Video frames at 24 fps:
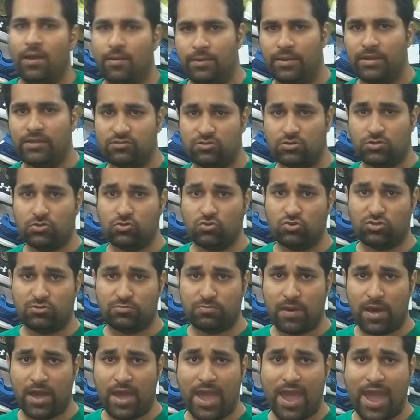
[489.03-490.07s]
introduced
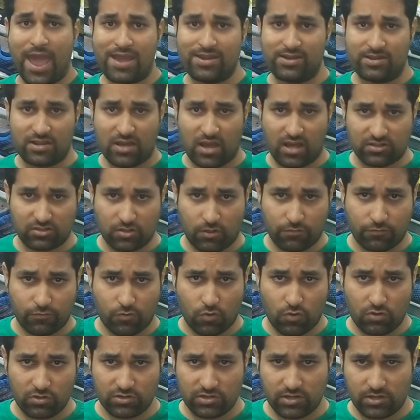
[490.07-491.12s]
by Adidas, of
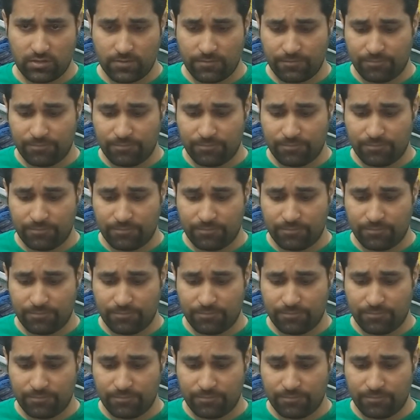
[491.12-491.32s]
course,